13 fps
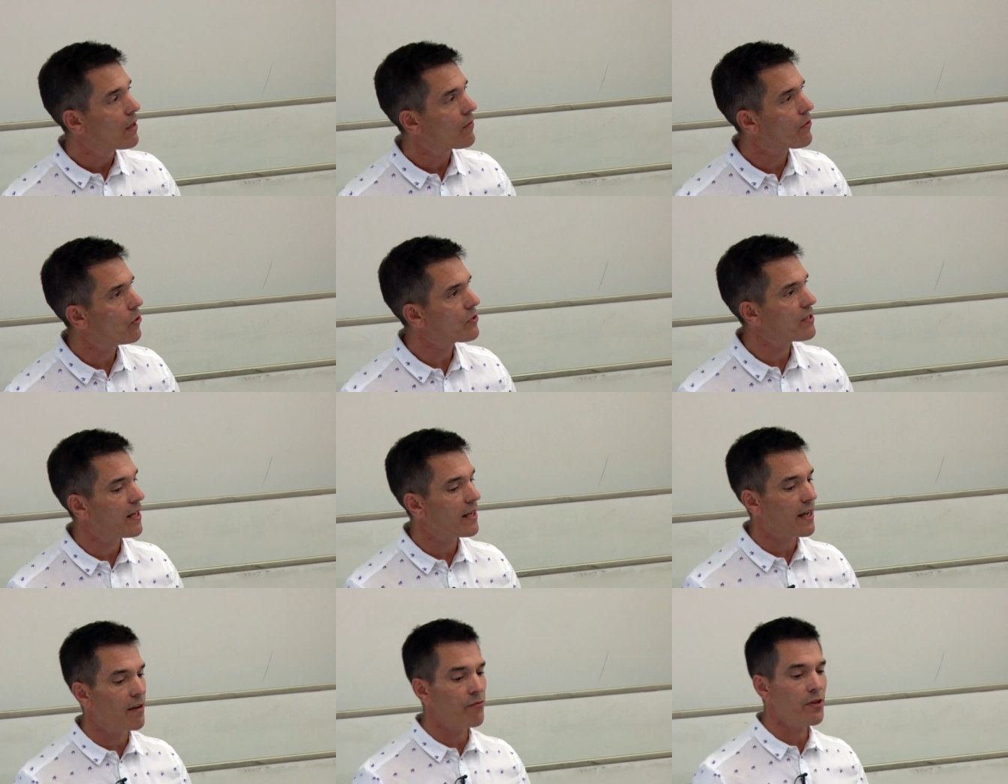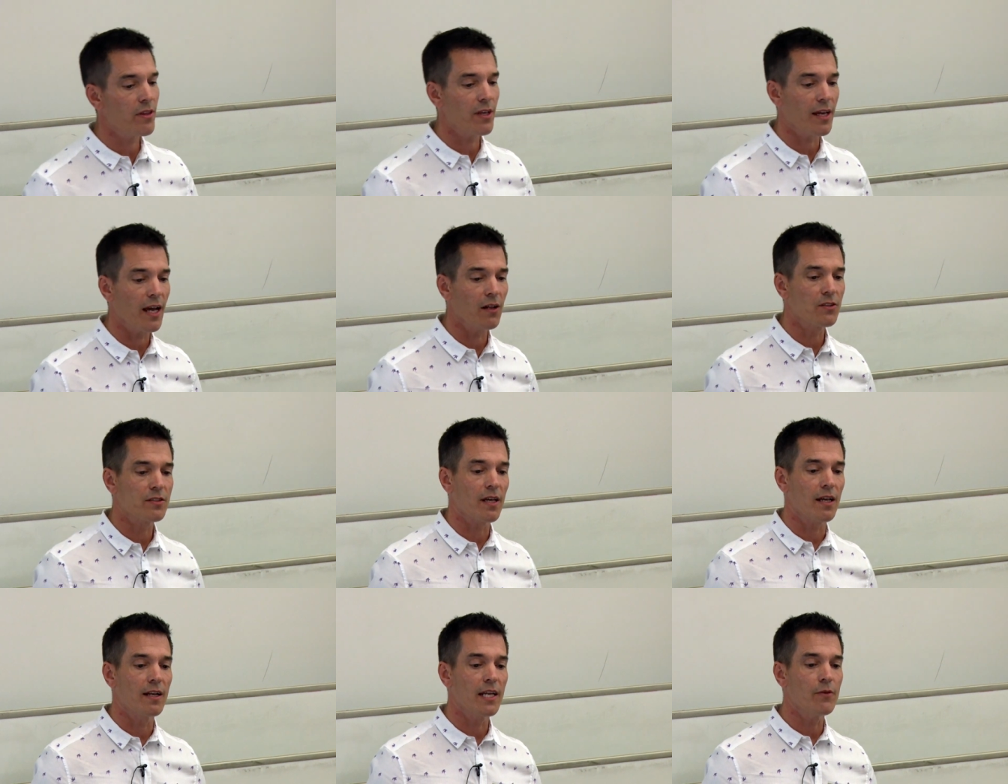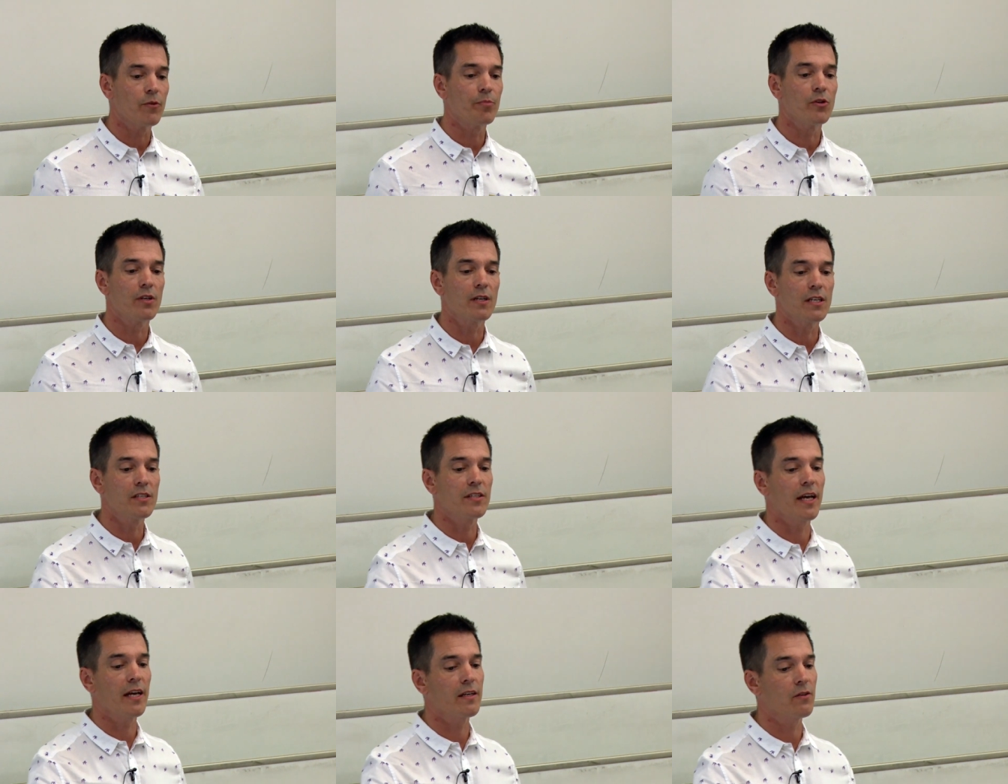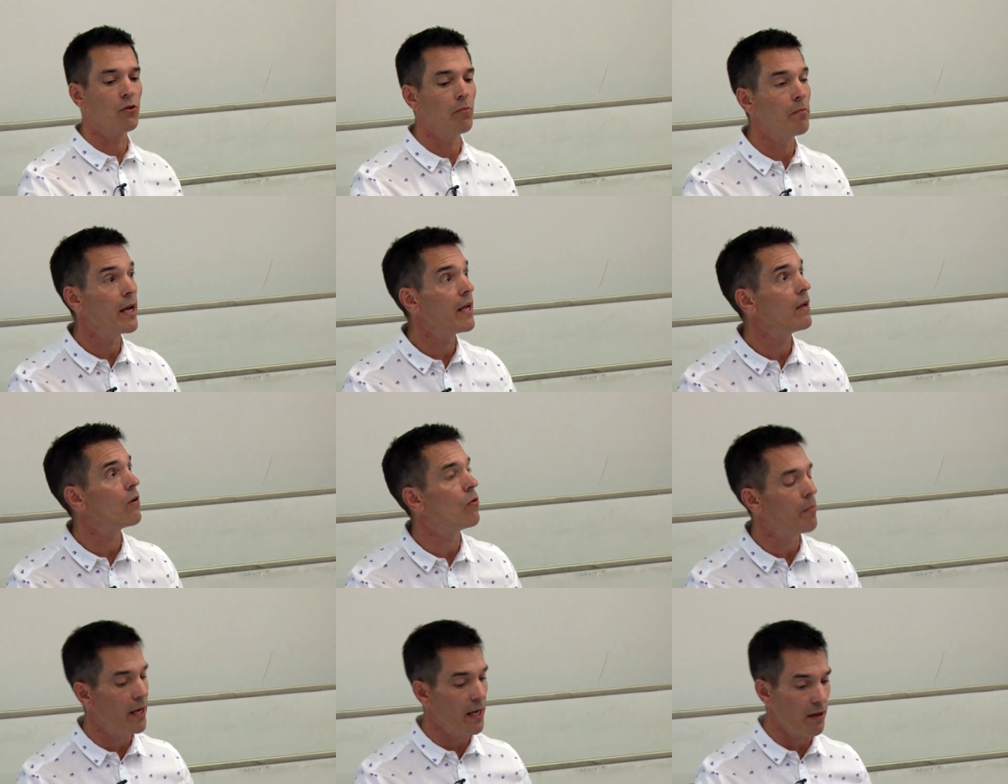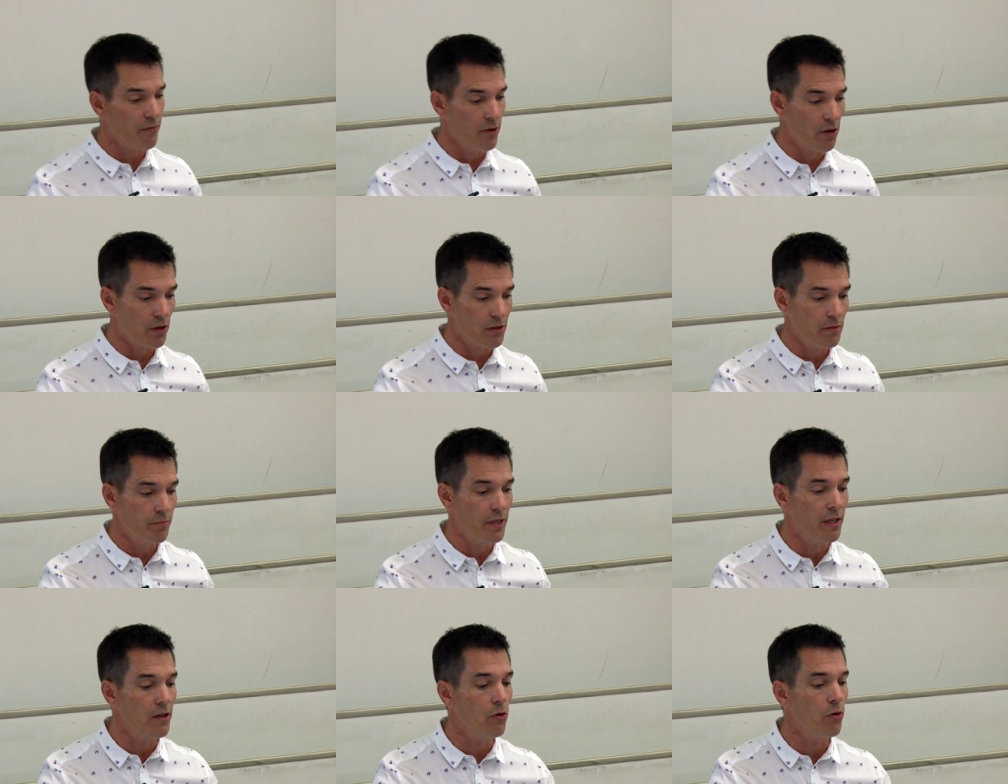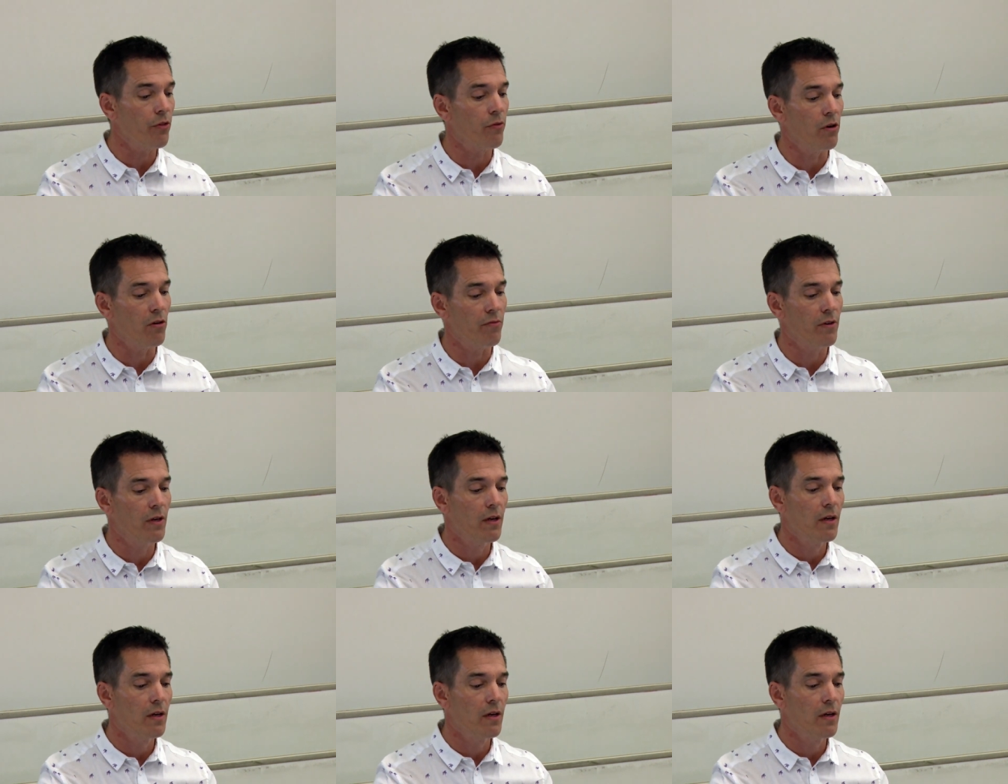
Of course, like everything else that Lee reputedly said or may or may have not been the author of,